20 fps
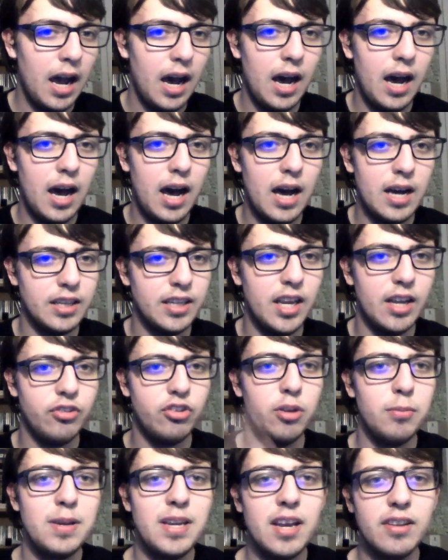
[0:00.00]
Yeah,
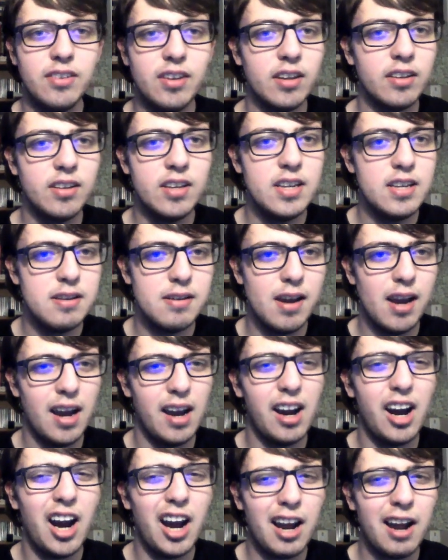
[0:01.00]
Tibi et Igni,
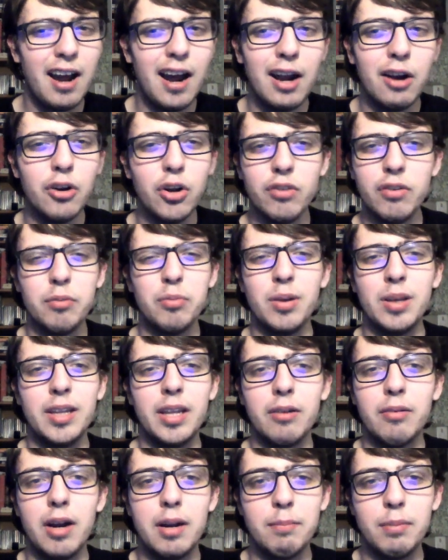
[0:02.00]
I don't know if I'm
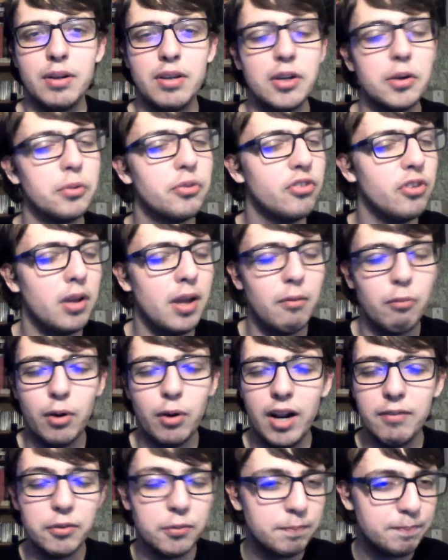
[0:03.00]
saying that right, but
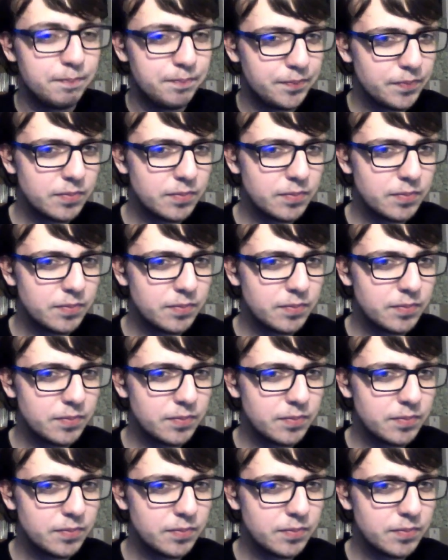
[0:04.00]
whatever.